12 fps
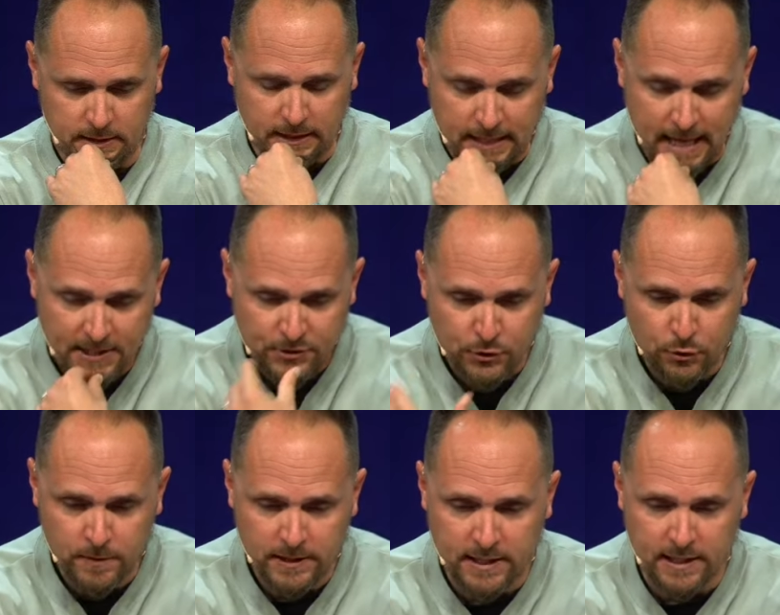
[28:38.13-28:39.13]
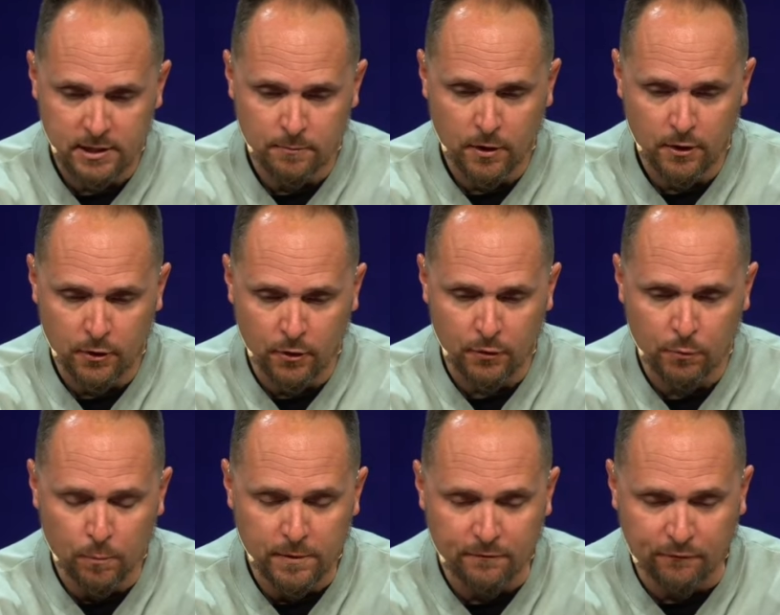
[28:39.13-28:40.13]
The last human kingdom on
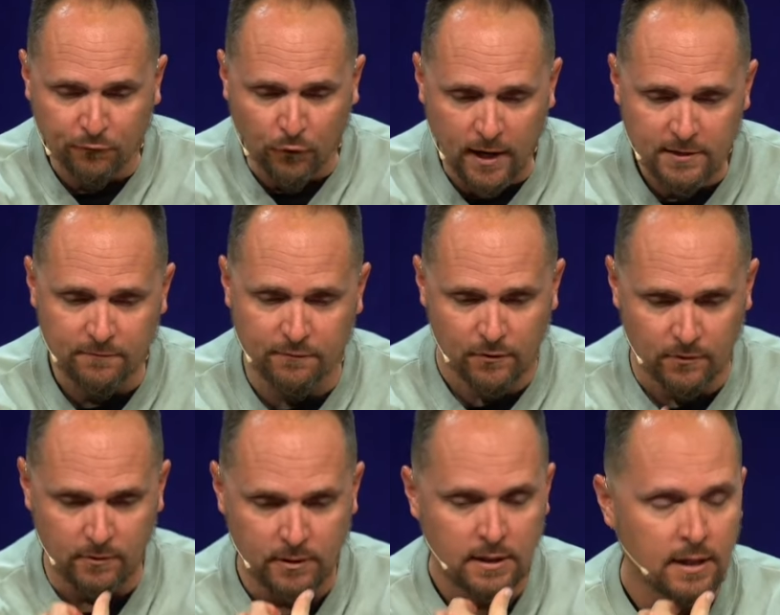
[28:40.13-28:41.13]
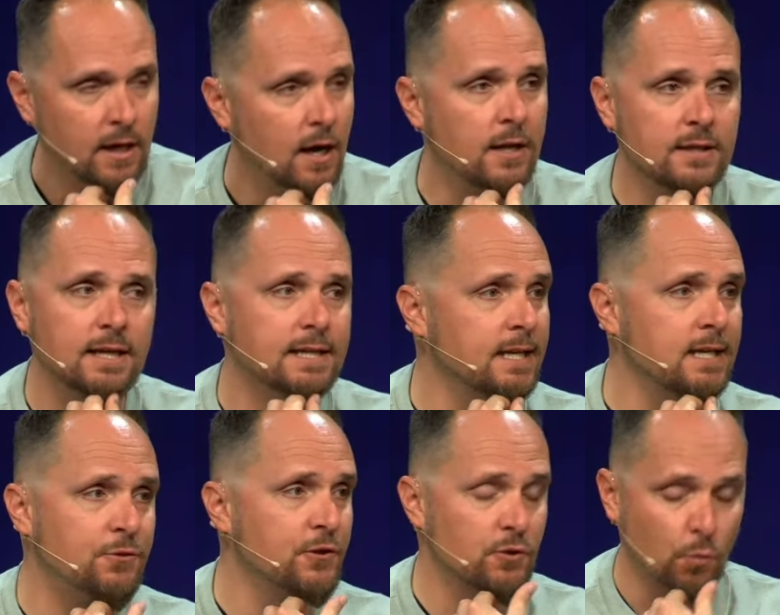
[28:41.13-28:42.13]
earth will be frightful, unlike
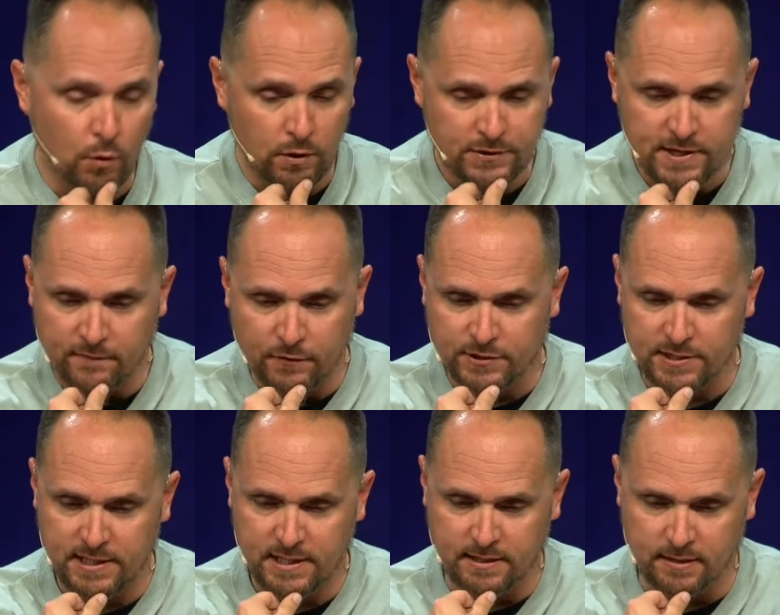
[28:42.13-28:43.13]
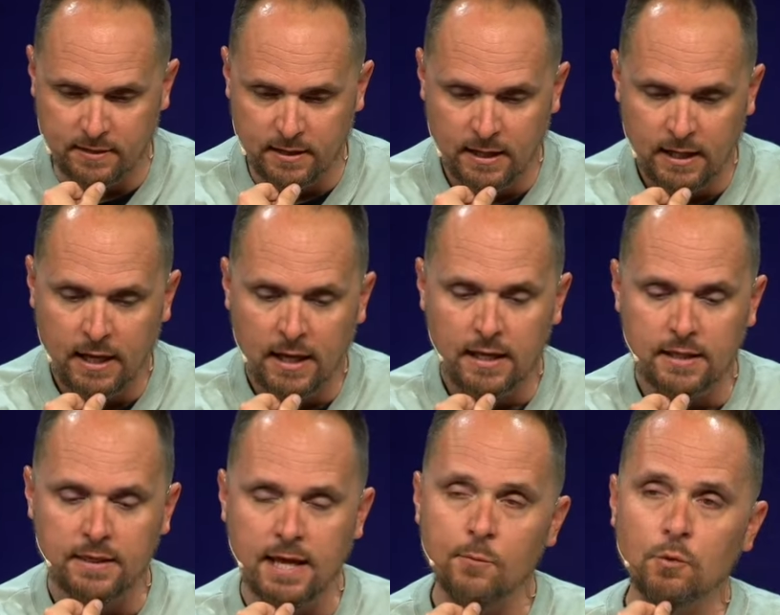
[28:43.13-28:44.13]
anything the world's ever seen.
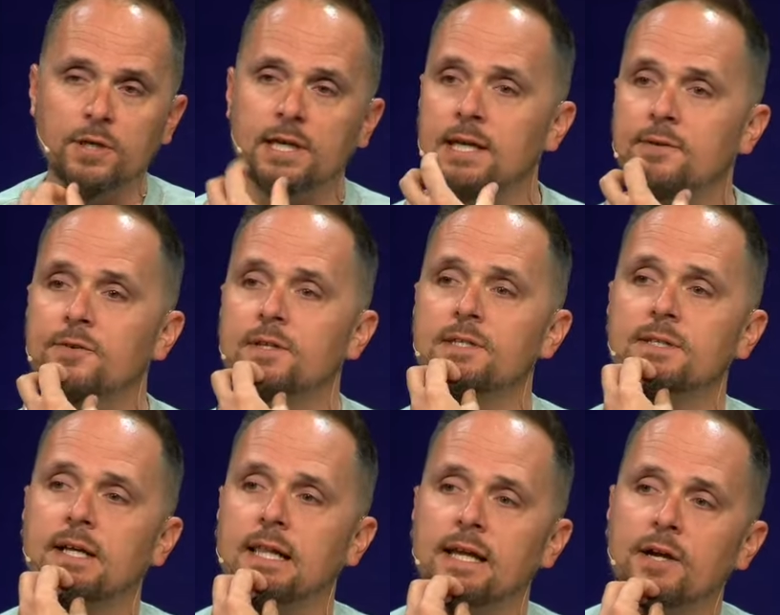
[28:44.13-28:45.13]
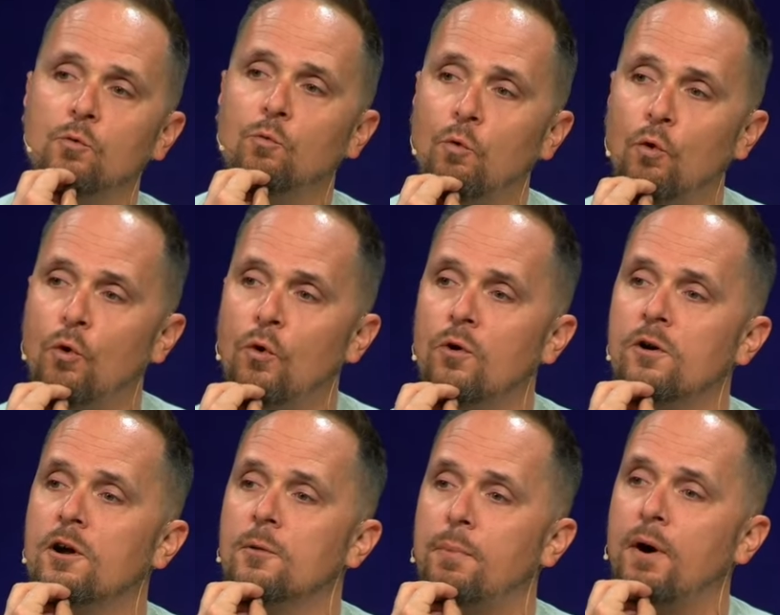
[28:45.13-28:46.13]
They will even declare
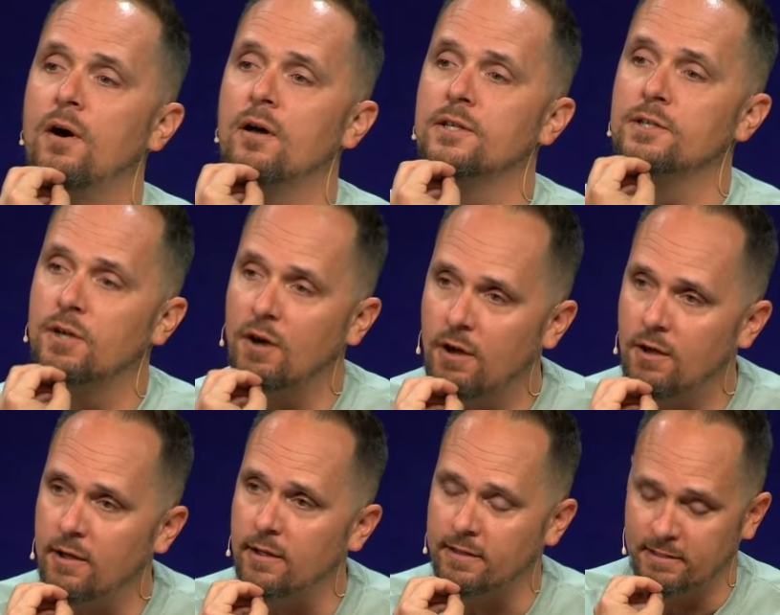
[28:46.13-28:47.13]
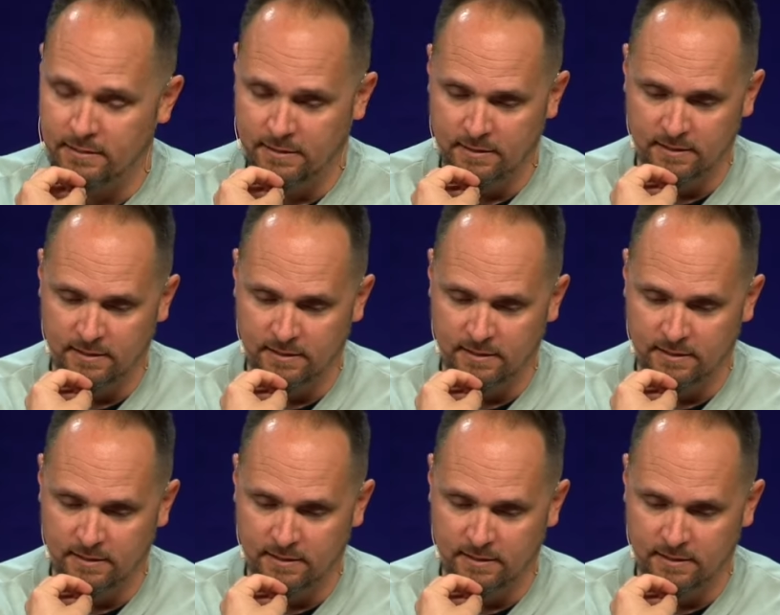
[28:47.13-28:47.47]
war upon God.